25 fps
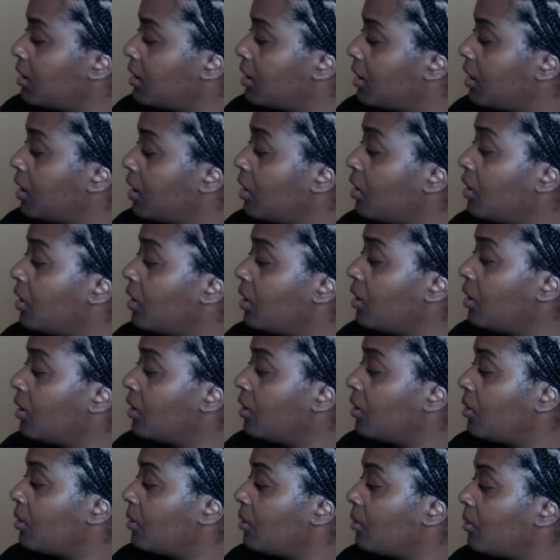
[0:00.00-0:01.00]

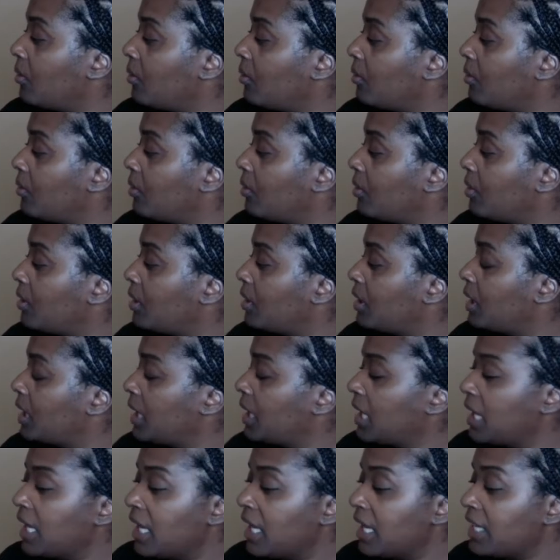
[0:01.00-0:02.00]
oh,
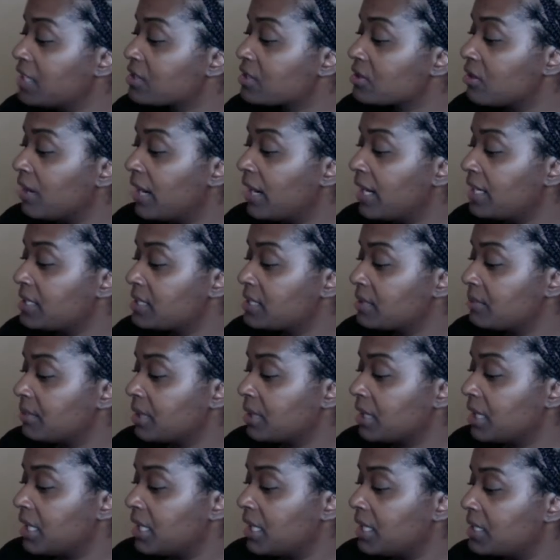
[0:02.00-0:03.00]
it's crazy
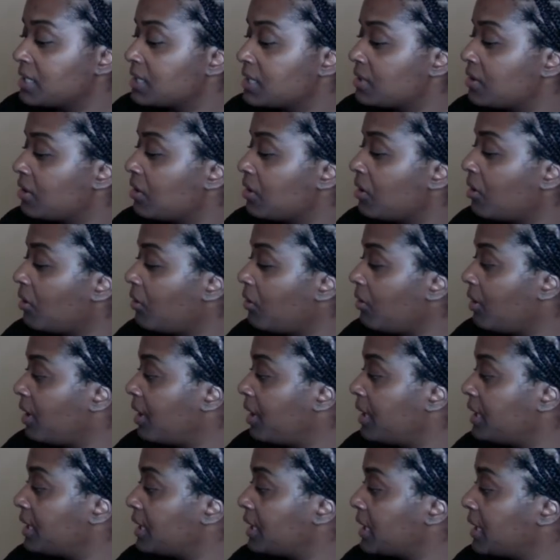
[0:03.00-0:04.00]
because
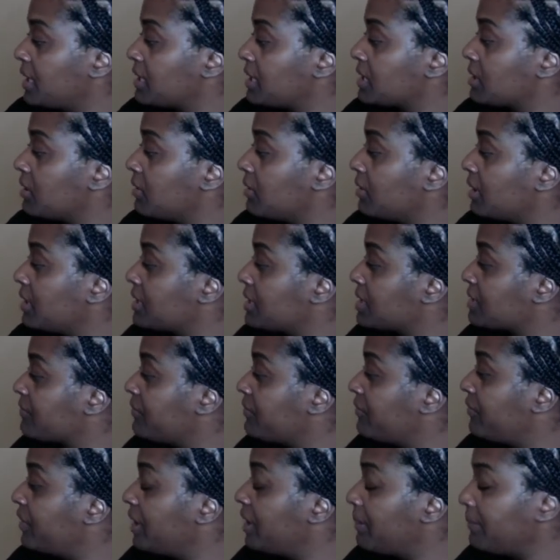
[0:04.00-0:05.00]
on it's all it's
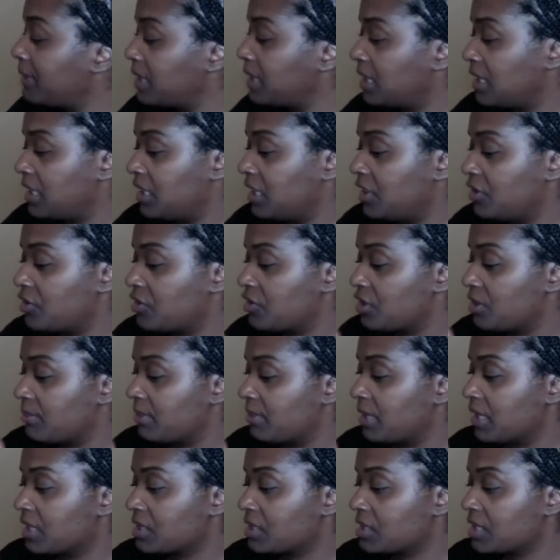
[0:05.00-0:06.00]
feminine energy
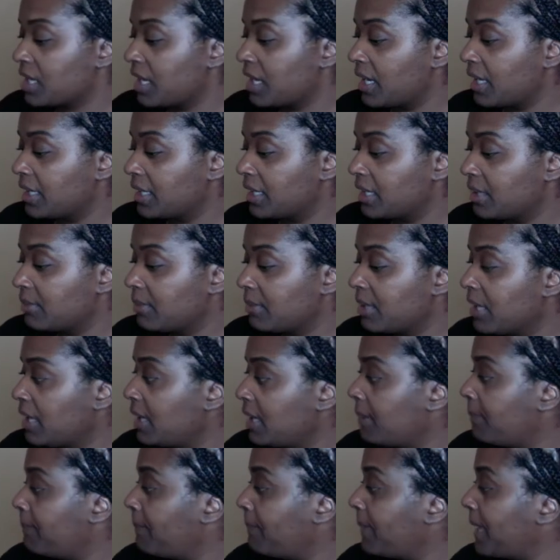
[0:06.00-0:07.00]
being tied up
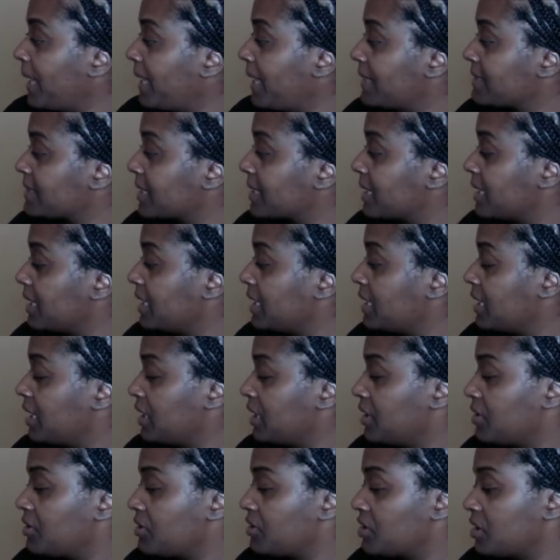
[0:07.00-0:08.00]
masculine
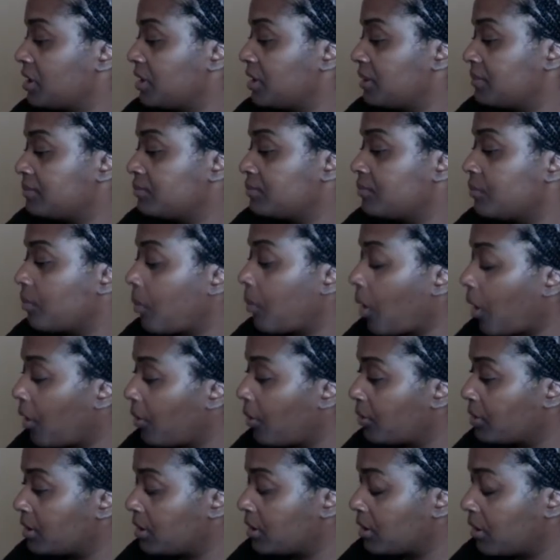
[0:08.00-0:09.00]
energy
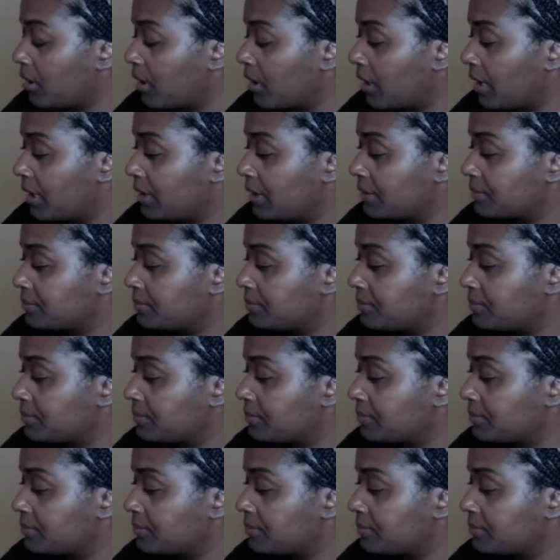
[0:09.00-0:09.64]
holding a heart.